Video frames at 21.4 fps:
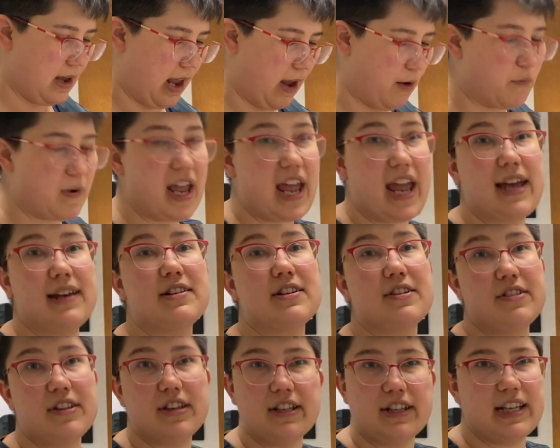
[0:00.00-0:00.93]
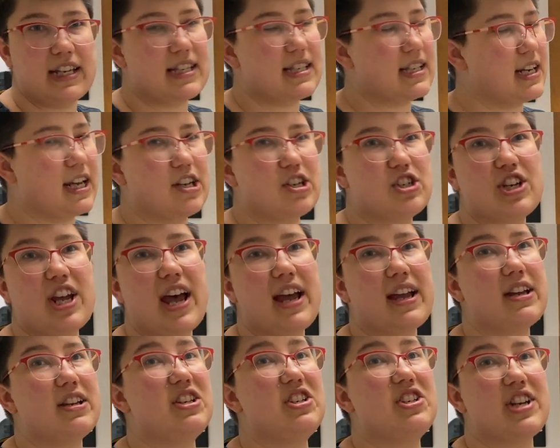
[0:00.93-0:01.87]
And we handle the listening
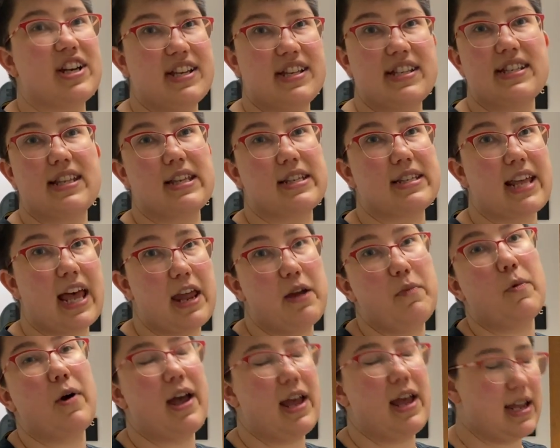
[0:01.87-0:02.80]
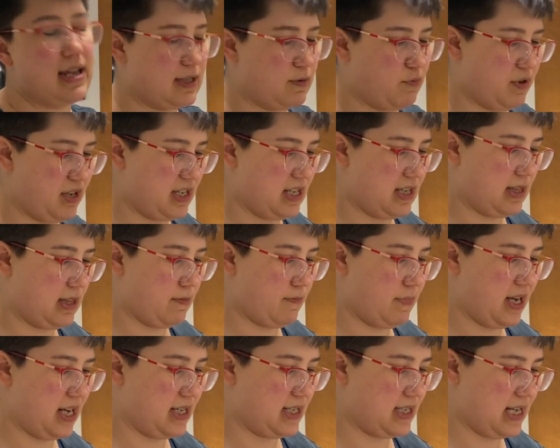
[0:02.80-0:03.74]
check just the same way as we did the
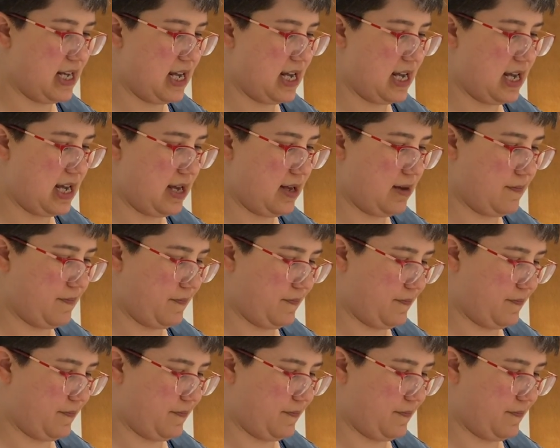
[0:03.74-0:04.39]
BTE.